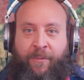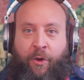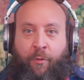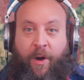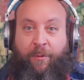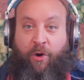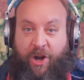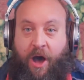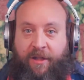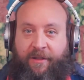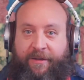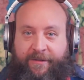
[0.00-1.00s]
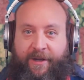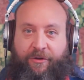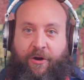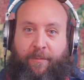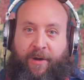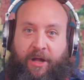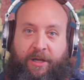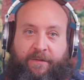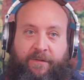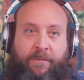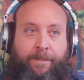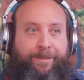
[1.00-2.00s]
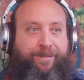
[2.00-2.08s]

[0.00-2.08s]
when we're not listening to our bodies.